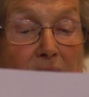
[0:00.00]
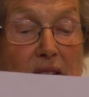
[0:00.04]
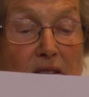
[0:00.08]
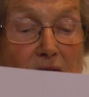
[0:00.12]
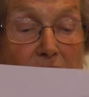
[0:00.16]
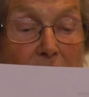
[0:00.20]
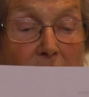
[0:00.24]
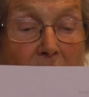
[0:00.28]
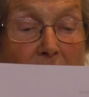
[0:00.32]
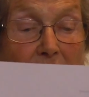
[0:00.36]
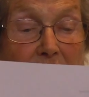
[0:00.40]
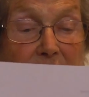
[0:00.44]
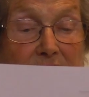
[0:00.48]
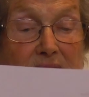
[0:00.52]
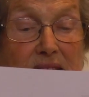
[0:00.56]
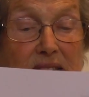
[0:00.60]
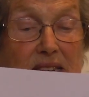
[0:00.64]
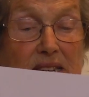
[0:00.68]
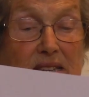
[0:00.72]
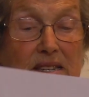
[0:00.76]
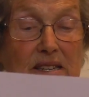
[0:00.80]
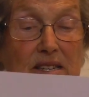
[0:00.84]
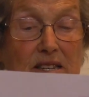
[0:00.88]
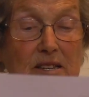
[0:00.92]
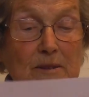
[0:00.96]
it
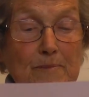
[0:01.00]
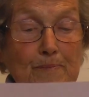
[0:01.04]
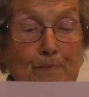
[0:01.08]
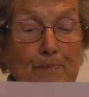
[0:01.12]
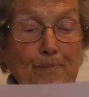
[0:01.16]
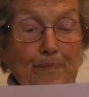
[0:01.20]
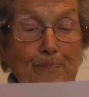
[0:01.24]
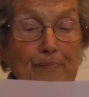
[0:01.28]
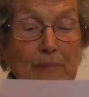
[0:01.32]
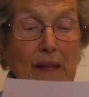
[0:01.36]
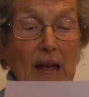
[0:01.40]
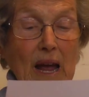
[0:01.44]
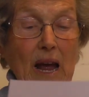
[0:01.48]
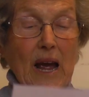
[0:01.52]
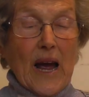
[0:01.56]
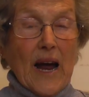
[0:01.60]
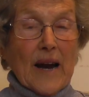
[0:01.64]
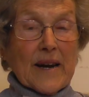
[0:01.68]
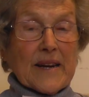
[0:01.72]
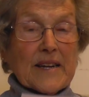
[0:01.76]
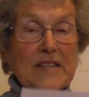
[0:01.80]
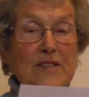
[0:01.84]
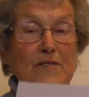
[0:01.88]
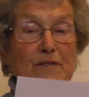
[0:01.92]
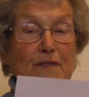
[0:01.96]
rises,
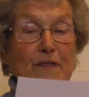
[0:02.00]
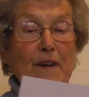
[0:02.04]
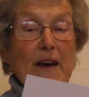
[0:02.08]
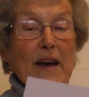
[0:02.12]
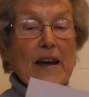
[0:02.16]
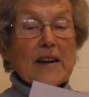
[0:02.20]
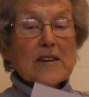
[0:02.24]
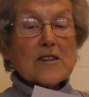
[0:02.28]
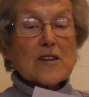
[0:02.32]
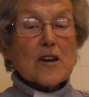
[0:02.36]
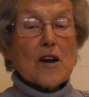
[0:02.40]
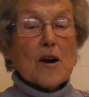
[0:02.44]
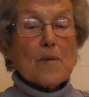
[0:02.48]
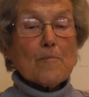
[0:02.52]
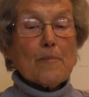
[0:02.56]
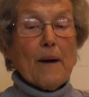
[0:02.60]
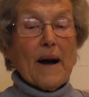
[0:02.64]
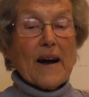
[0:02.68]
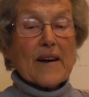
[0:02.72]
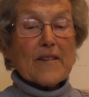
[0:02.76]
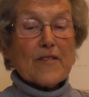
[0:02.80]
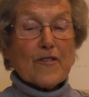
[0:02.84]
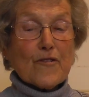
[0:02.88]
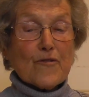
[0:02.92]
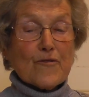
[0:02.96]
and it's fed
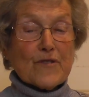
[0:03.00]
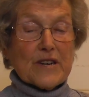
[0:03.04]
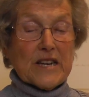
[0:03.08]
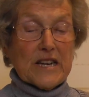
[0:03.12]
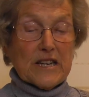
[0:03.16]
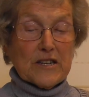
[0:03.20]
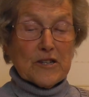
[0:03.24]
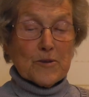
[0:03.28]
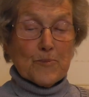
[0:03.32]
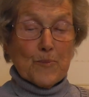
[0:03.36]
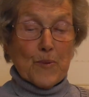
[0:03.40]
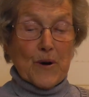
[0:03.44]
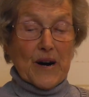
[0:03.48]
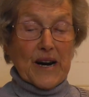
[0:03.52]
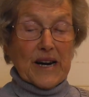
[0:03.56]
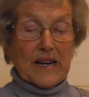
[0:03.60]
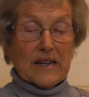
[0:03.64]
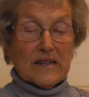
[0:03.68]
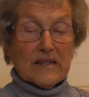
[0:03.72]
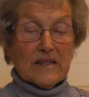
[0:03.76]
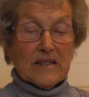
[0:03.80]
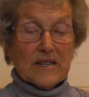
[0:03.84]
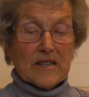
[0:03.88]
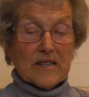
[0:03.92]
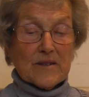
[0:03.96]
by 3
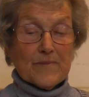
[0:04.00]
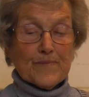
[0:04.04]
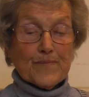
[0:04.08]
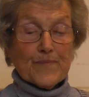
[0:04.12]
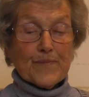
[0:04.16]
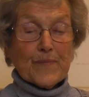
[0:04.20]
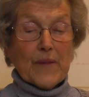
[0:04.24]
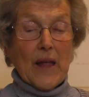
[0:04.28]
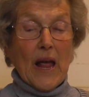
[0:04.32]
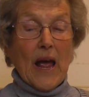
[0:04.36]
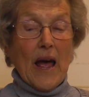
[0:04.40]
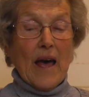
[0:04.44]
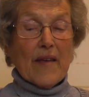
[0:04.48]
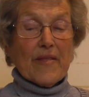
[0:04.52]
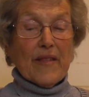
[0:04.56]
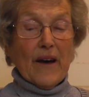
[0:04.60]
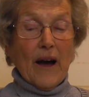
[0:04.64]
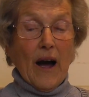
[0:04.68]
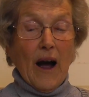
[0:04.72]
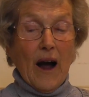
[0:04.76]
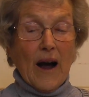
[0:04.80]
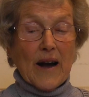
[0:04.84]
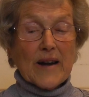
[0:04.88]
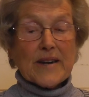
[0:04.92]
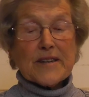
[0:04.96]
springs, the
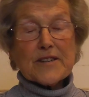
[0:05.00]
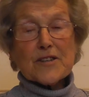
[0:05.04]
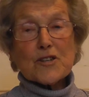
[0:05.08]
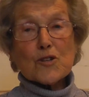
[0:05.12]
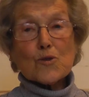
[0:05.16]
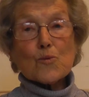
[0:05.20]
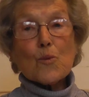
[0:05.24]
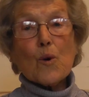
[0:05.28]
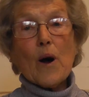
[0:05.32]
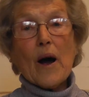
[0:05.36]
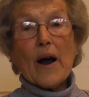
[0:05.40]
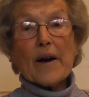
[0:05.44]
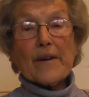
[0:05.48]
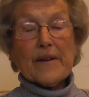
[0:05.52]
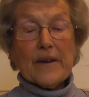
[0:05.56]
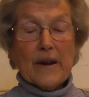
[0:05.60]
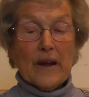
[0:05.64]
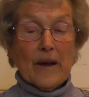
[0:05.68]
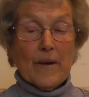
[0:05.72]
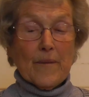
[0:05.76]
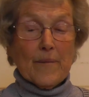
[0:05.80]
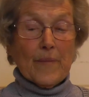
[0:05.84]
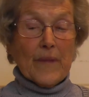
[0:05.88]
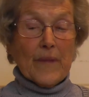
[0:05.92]
highest one